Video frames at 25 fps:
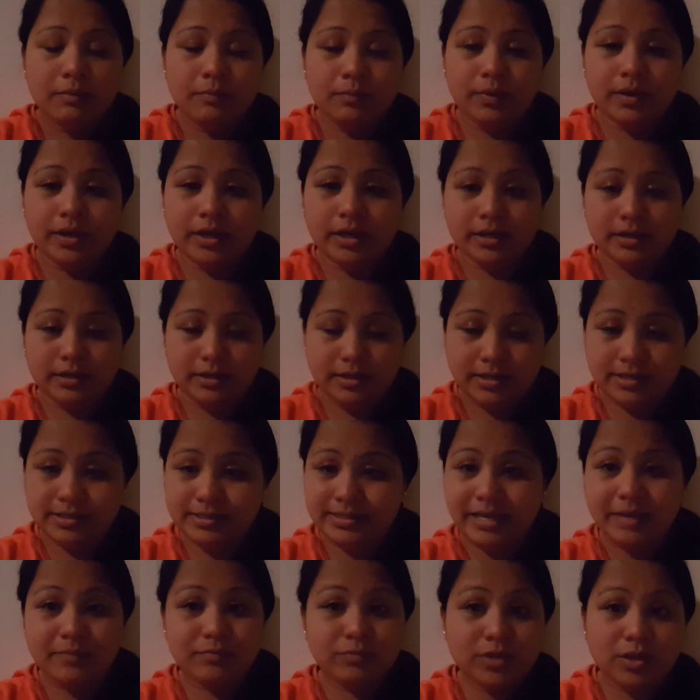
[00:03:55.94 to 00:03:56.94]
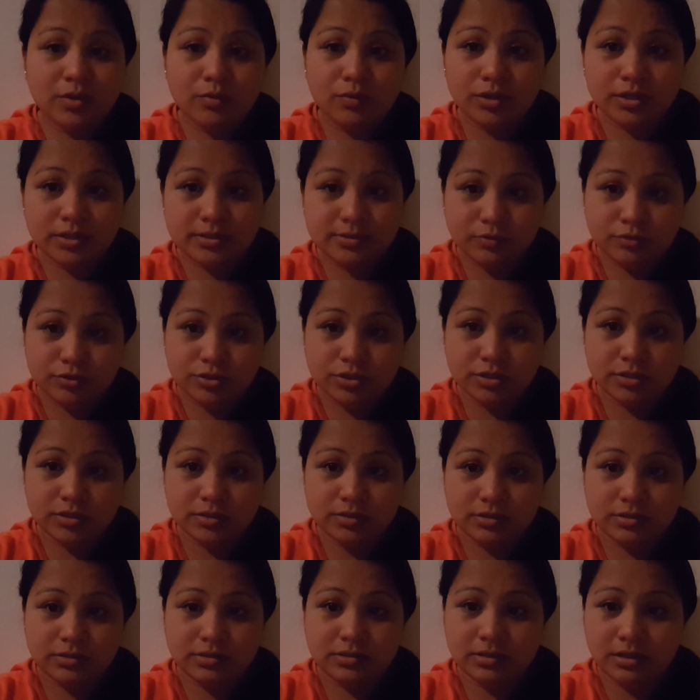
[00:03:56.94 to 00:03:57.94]
but same thing with the social
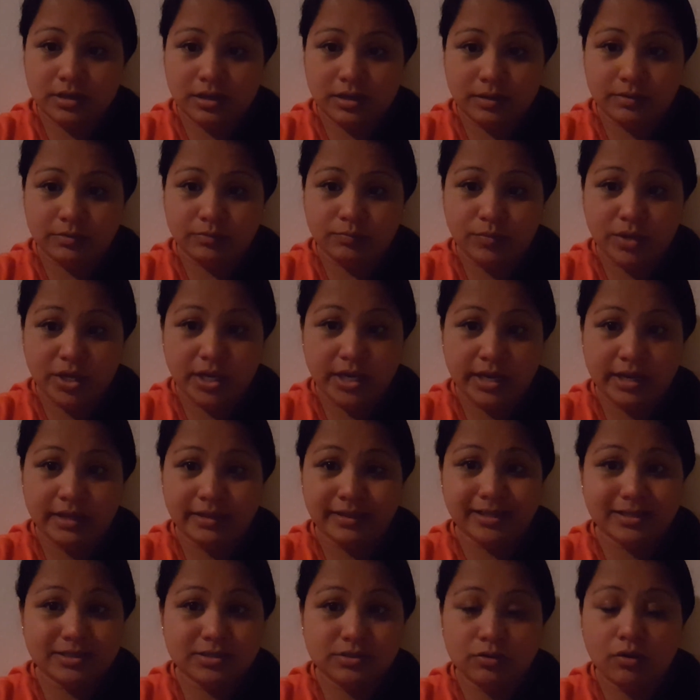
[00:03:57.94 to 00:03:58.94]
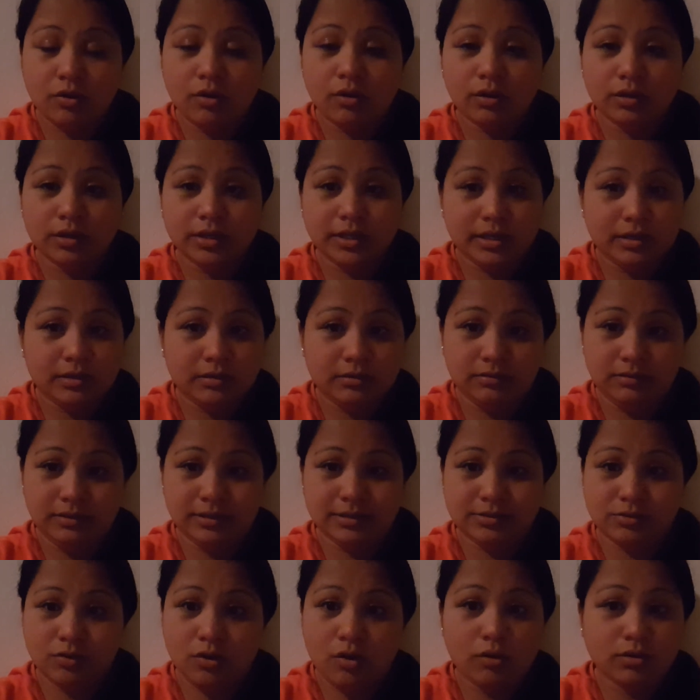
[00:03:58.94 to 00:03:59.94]
uh, media. That's all.
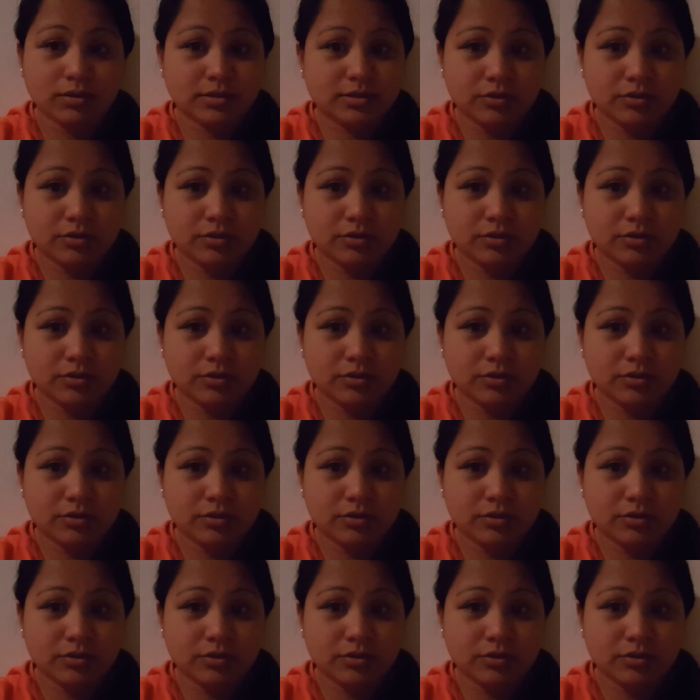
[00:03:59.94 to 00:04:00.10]
That's all